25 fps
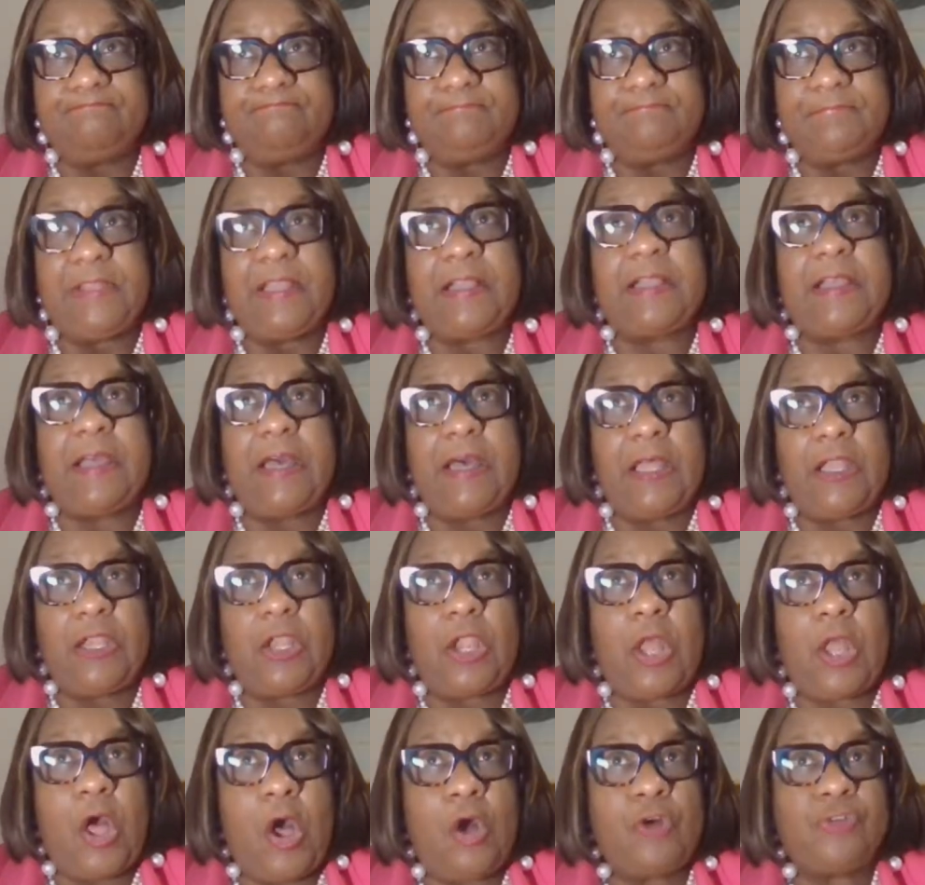gun
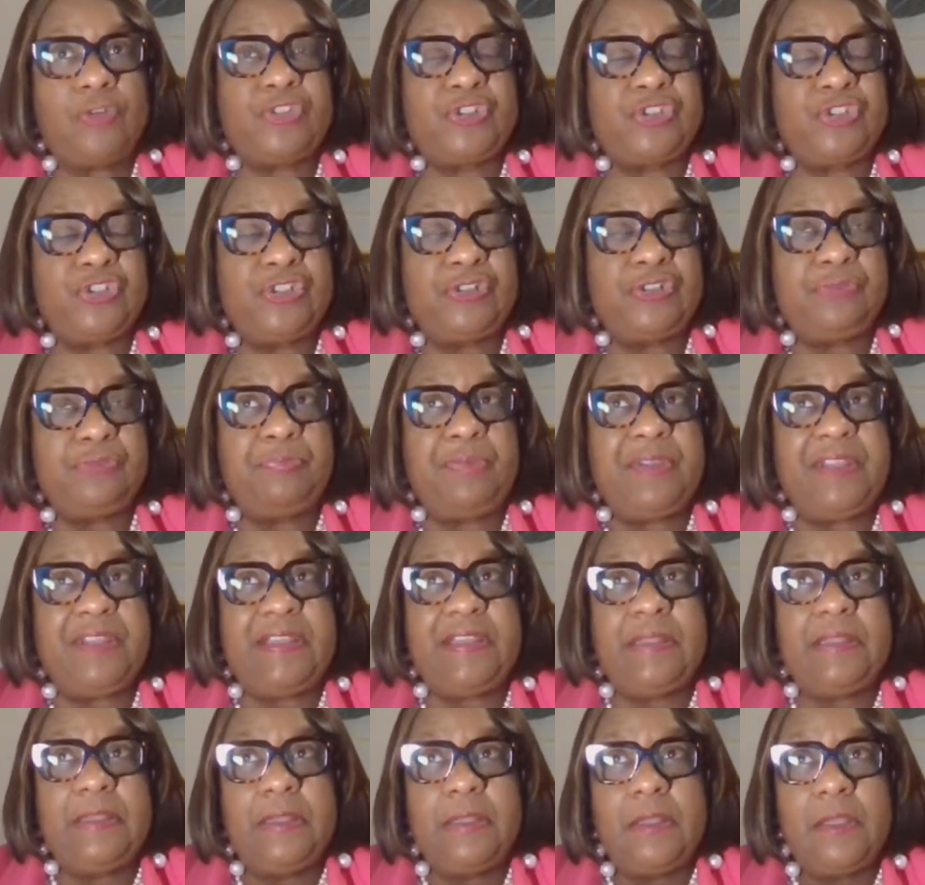law should
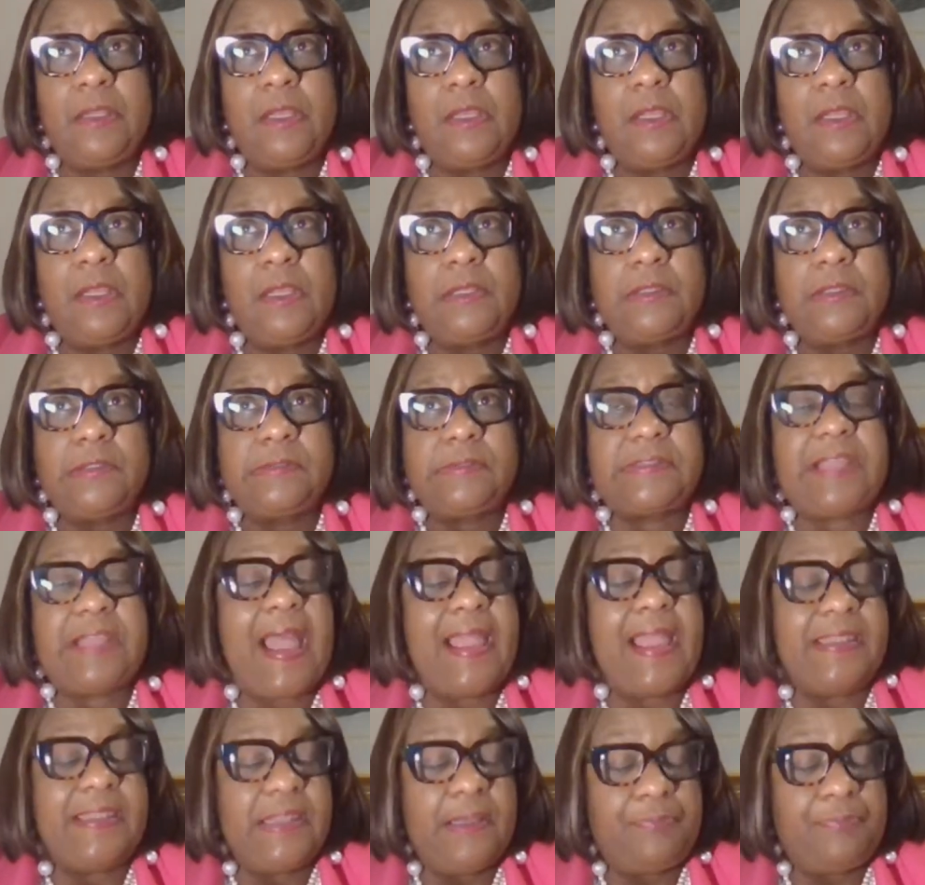be
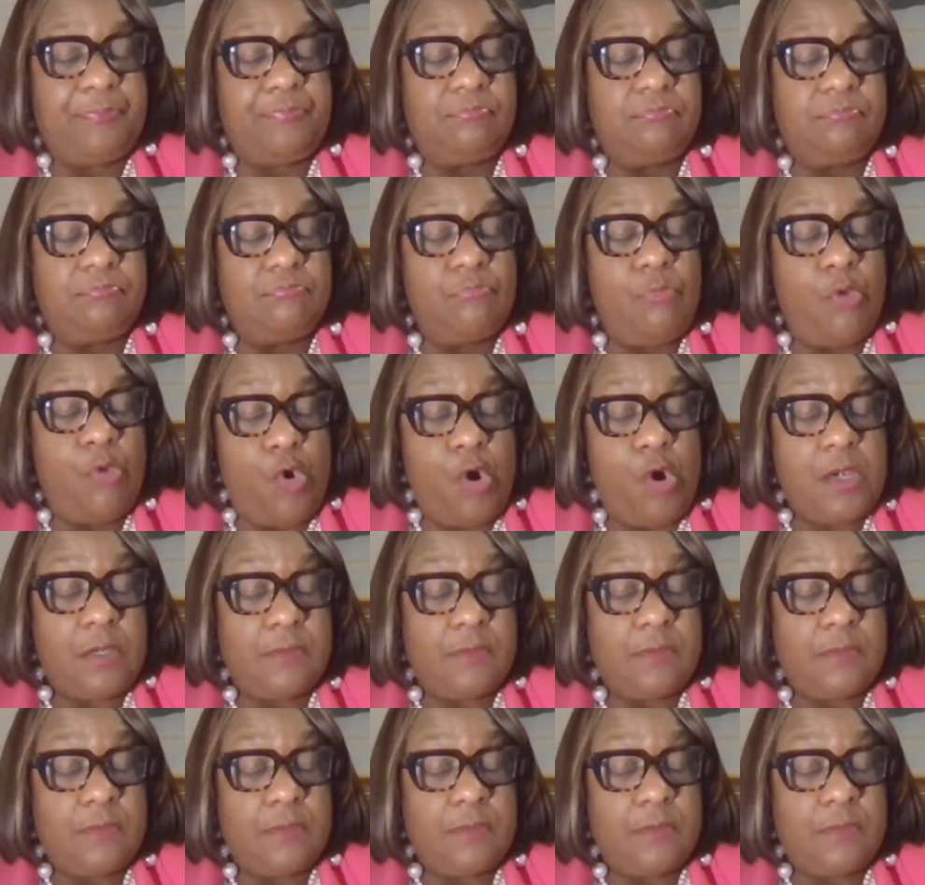tightened up more?